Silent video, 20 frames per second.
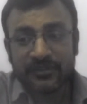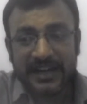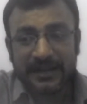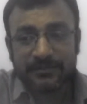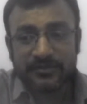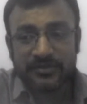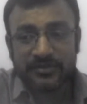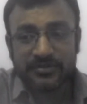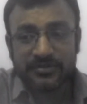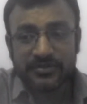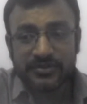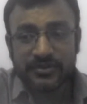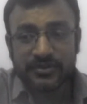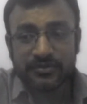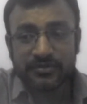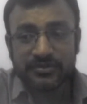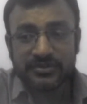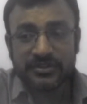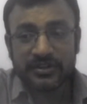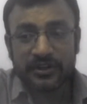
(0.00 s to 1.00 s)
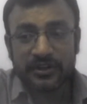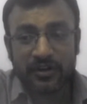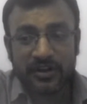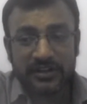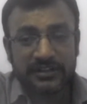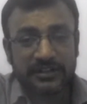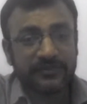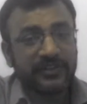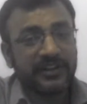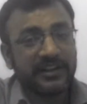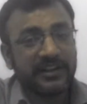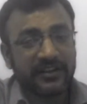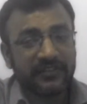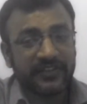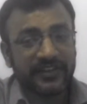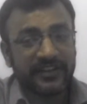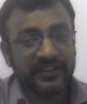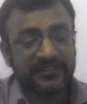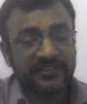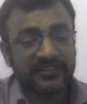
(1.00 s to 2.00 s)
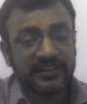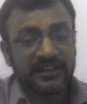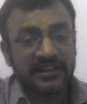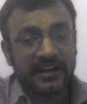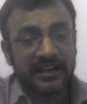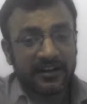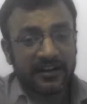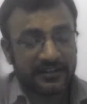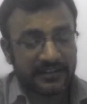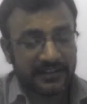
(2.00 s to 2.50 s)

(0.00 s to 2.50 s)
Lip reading: We have to use lot of interface,